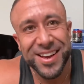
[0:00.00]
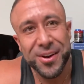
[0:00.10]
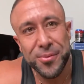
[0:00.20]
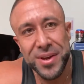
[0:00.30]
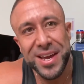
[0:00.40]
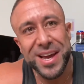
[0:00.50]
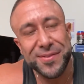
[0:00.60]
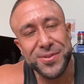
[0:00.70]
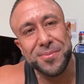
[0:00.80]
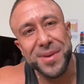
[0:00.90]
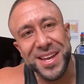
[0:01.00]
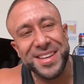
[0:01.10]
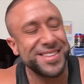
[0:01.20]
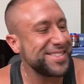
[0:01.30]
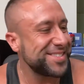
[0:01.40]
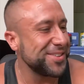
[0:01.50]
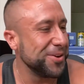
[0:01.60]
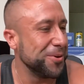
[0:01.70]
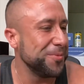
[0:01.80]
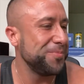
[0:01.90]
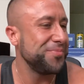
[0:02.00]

we have to make it. So